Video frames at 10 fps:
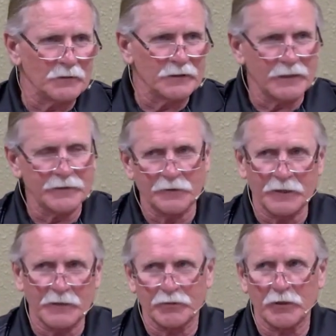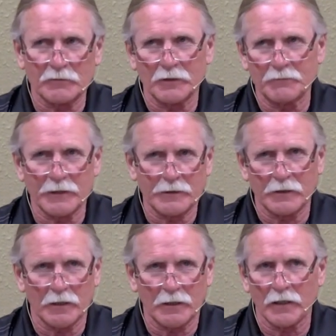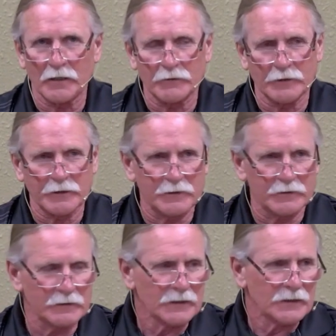and I know that probably made God angry, and